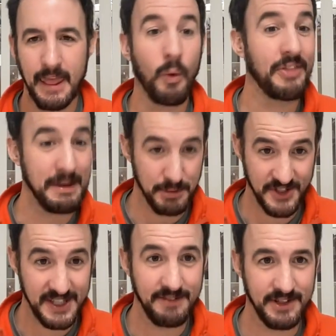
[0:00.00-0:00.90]
or they
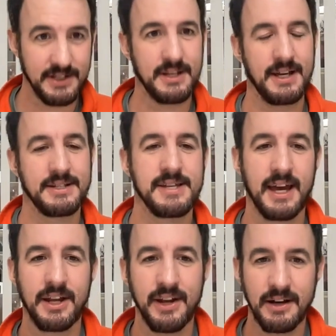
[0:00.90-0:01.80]
perceive it as
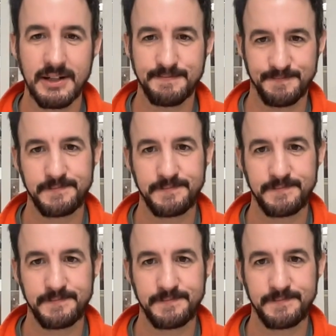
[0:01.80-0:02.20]
secondary.